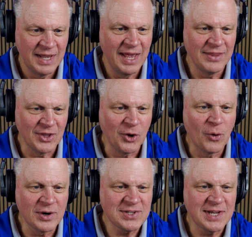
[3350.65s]
And the
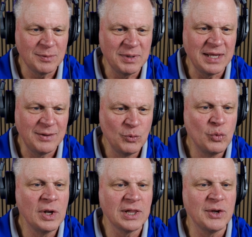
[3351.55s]
gorse can be
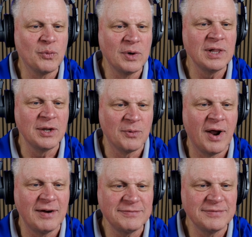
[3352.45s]
really, really
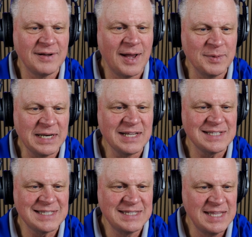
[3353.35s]
rough. I mean, it's
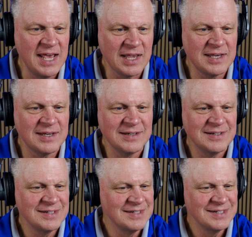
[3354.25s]
thick
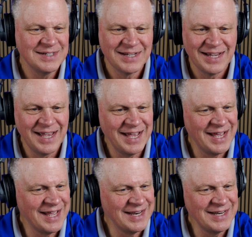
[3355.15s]

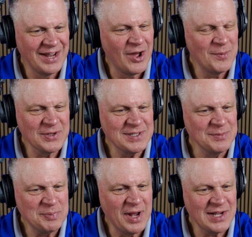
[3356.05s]
and almost
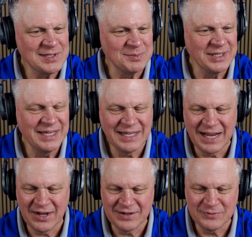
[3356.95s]
impossible to hit
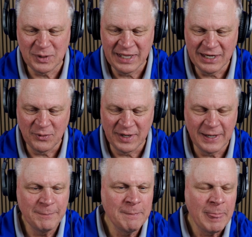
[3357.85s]
out of. Well,
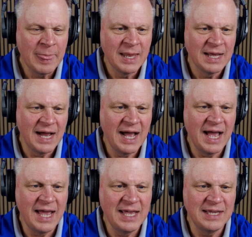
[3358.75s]
anyway,
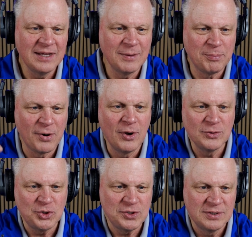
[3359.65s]
I
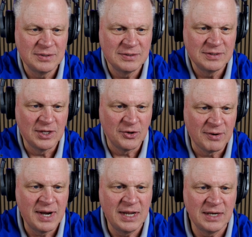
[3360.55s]
approached the
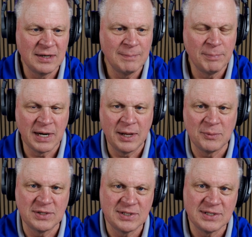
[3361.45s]
green, but I
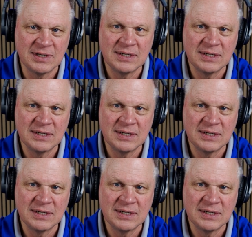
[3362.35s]
was